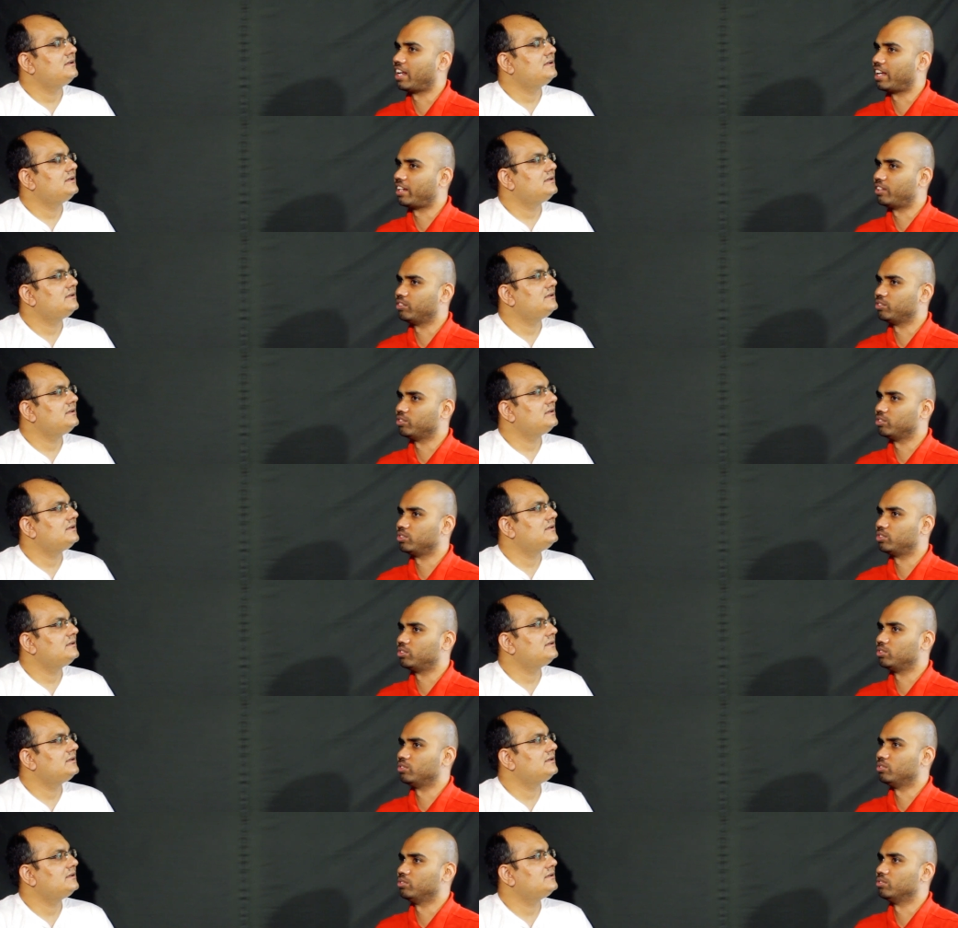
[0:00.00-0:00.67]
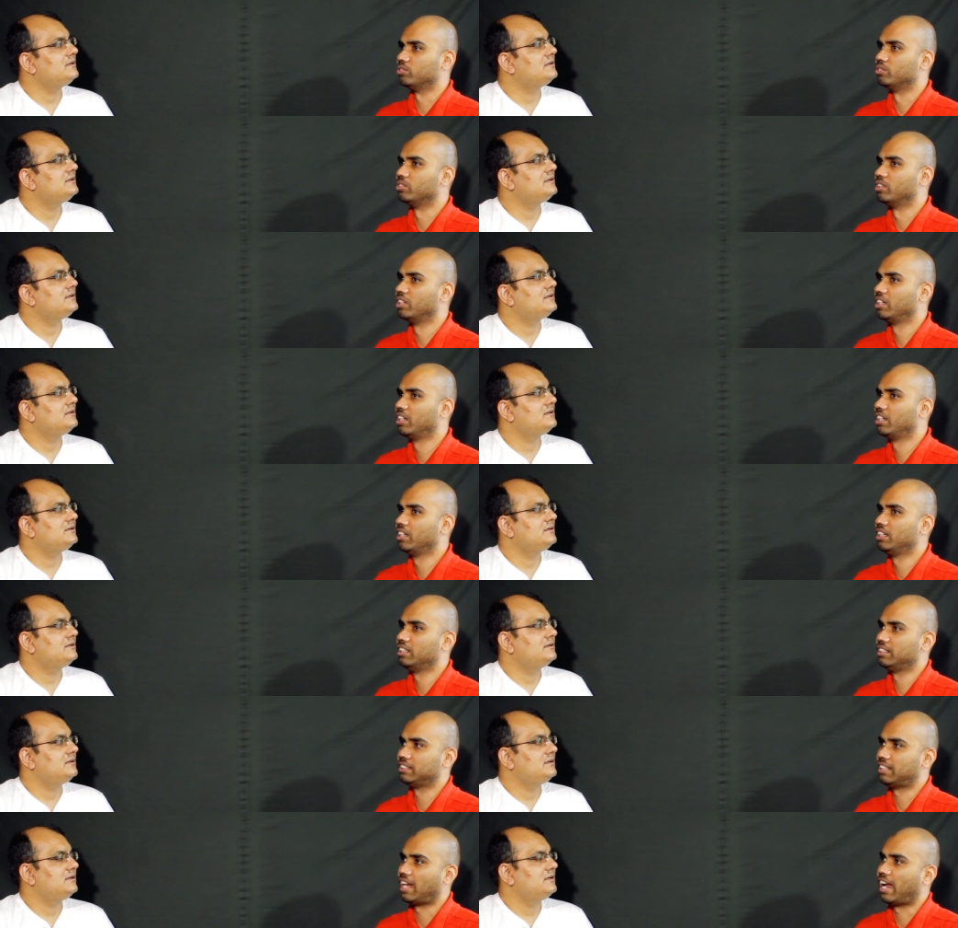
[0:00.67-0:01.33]
Speaker 1: I used to
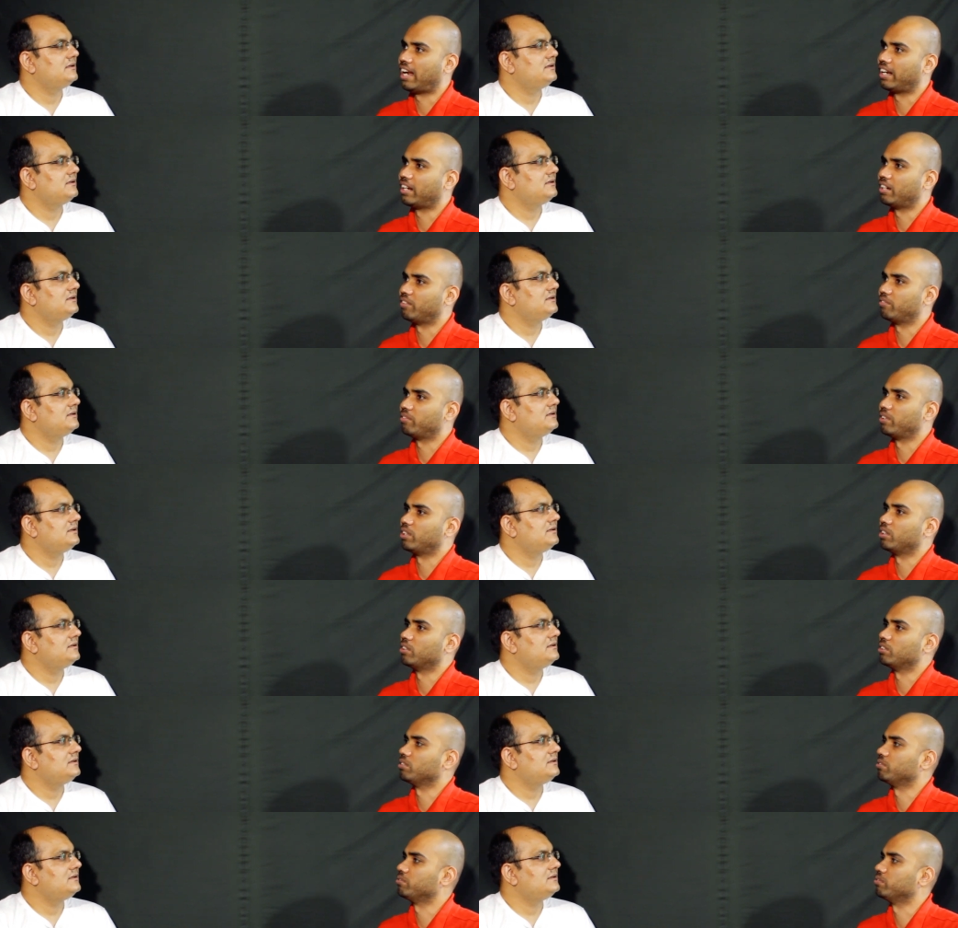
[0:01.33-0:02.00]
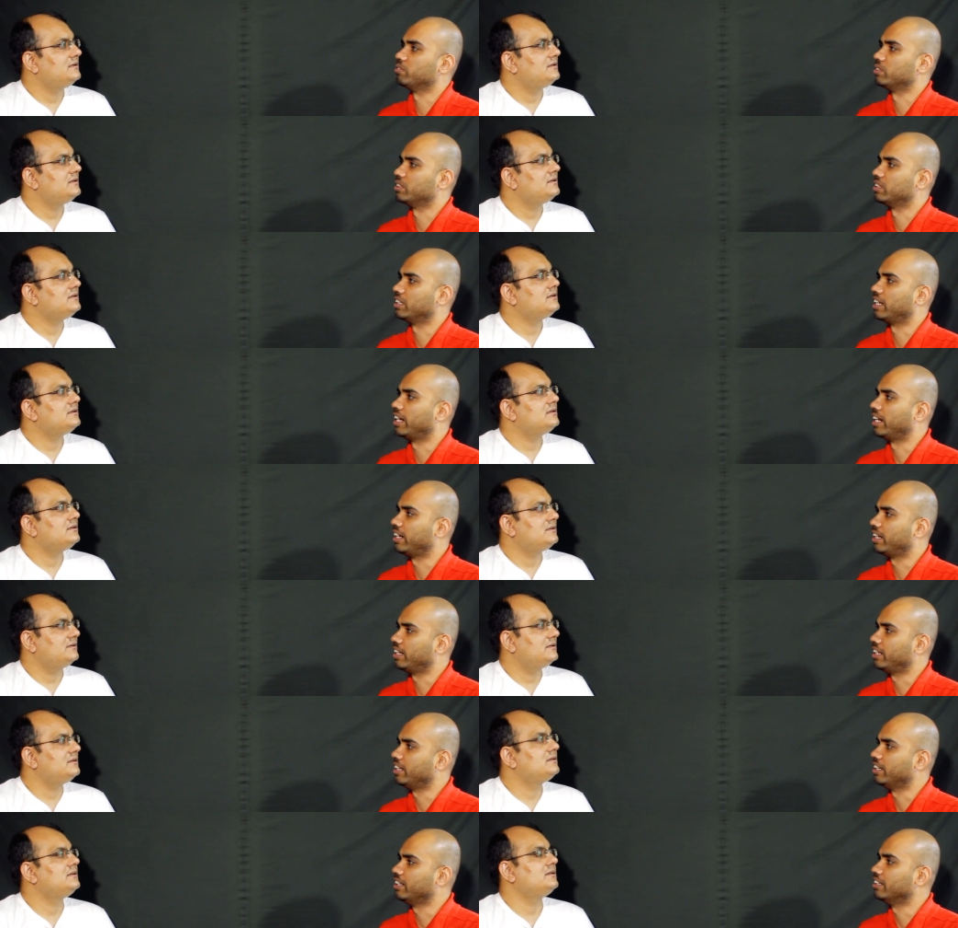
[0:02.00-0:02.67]
stand in front of a
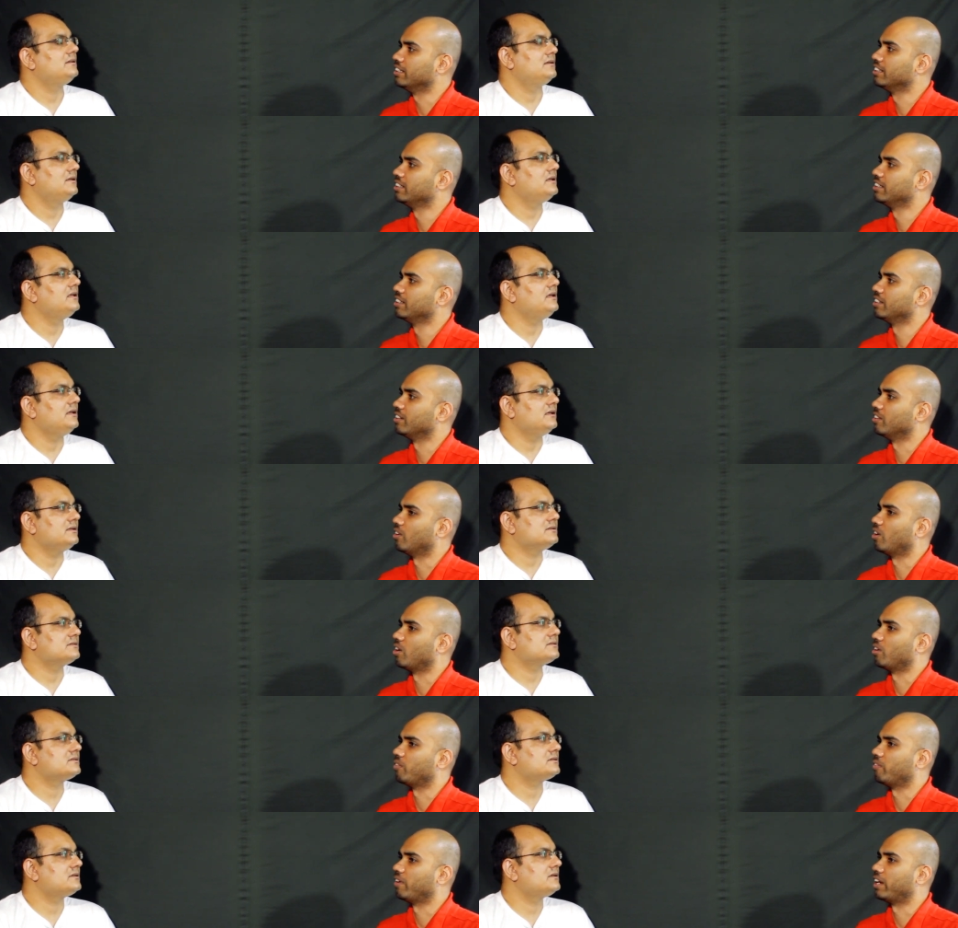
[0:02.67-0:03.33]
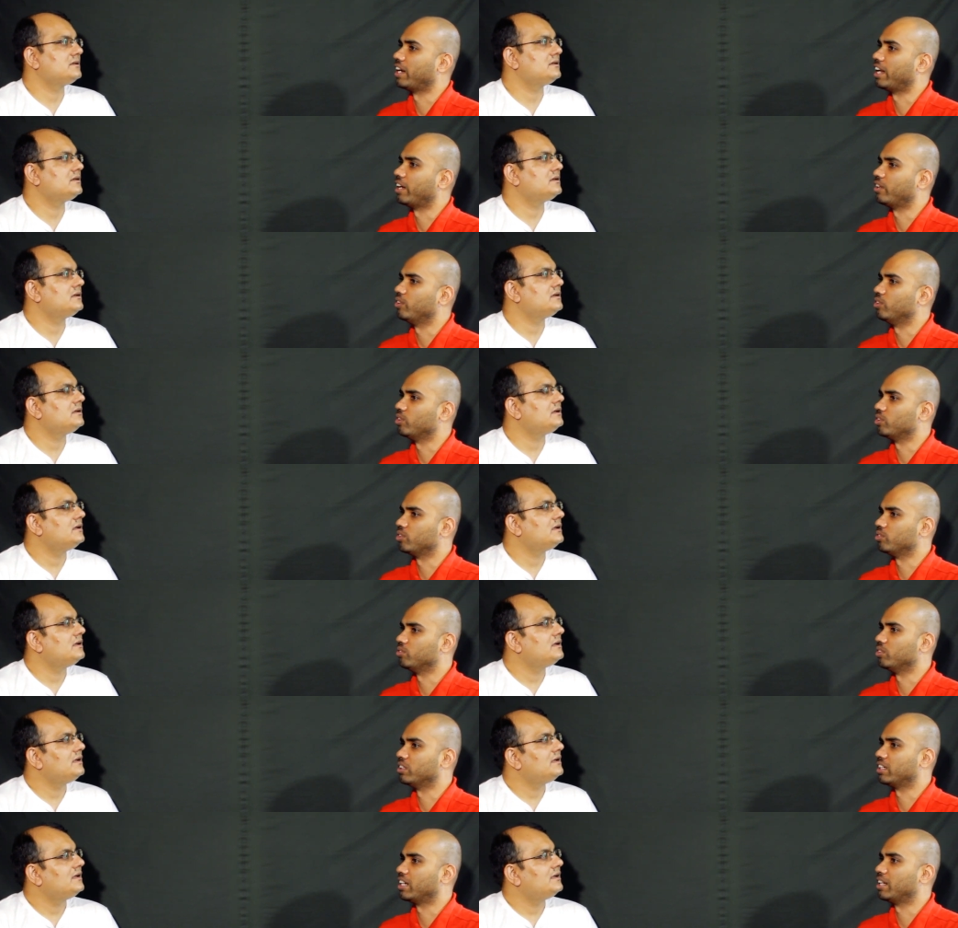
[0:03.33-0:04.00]
deity, yes, or when I go
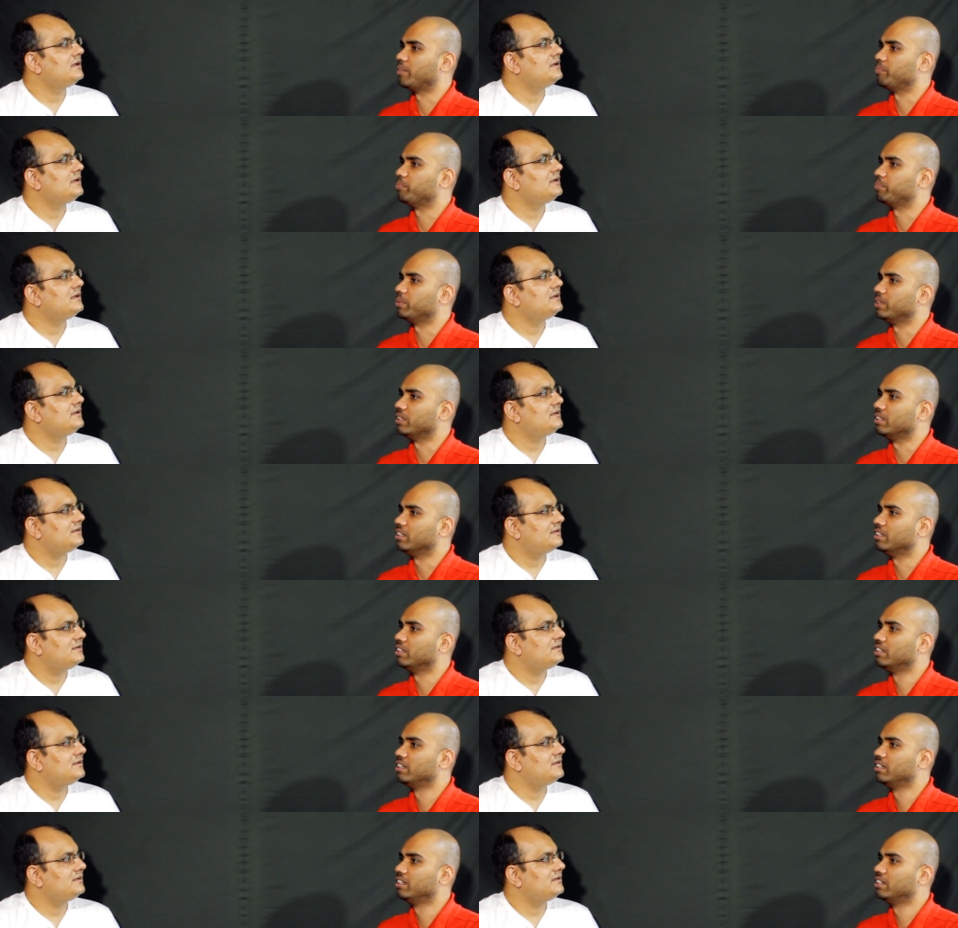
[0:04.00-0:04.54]
to a temple,